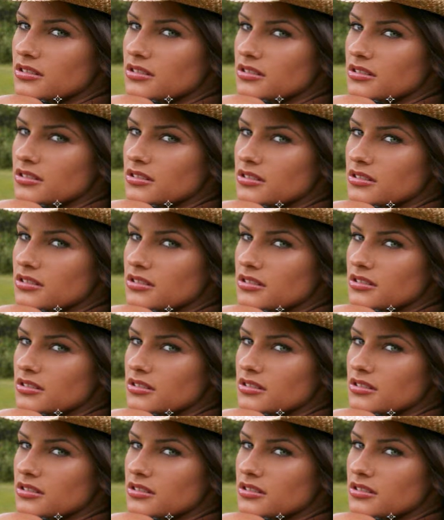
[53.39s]

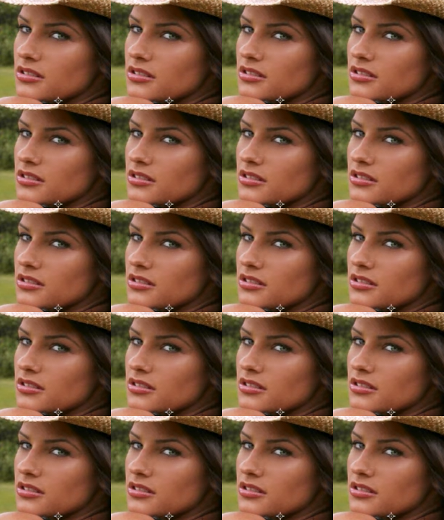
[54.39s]

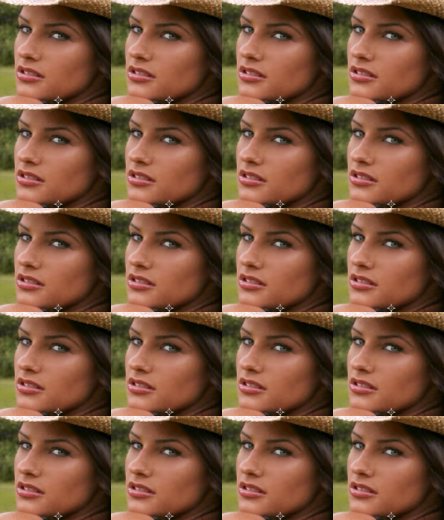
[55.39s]

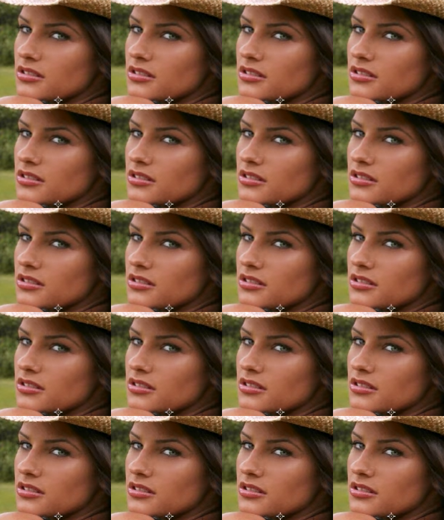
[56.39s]

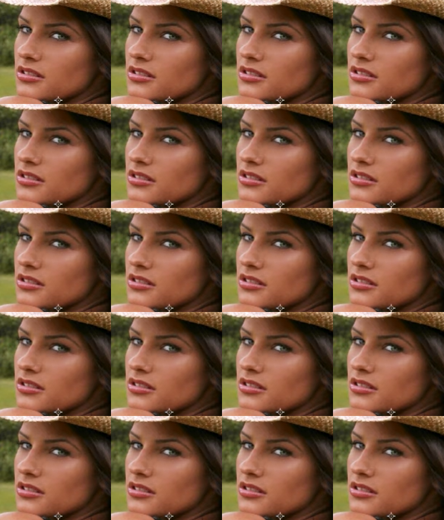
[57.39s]
The face doesn't move, so there is nothing to read.